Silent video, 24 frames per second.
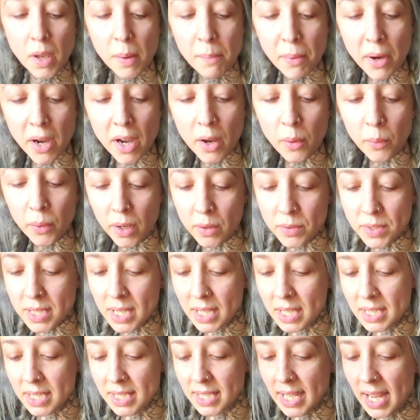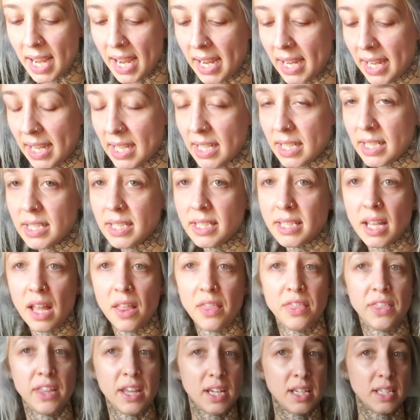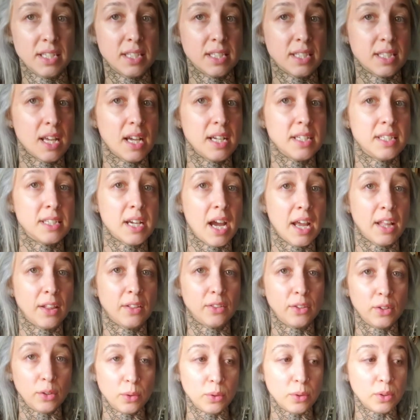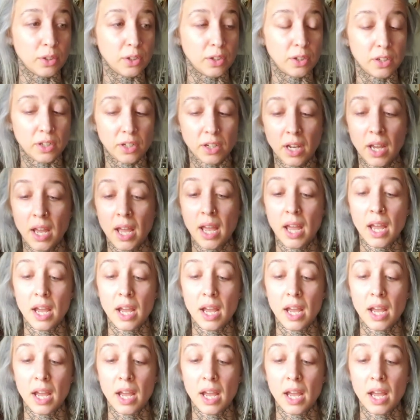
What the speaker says: But what I was gonna say is this diluter